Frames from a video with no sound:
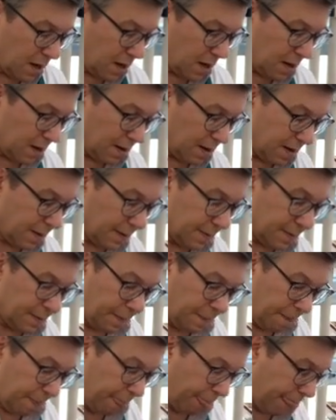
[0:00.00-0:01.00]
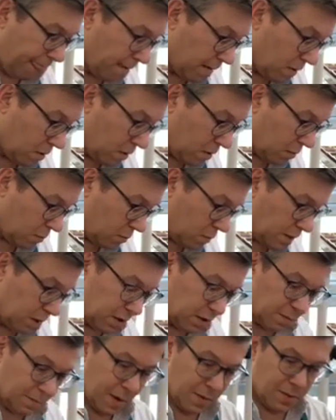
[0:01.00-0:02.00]

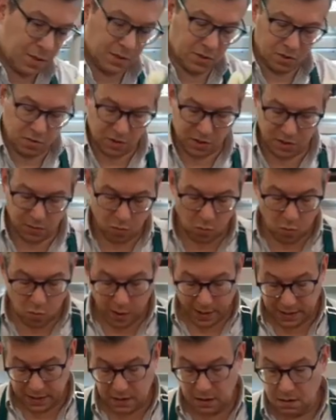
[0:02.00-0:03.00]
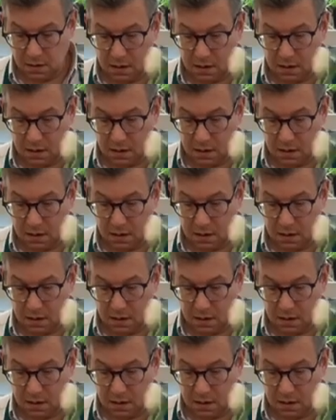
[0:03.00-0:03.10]
Maybe I'll do some white,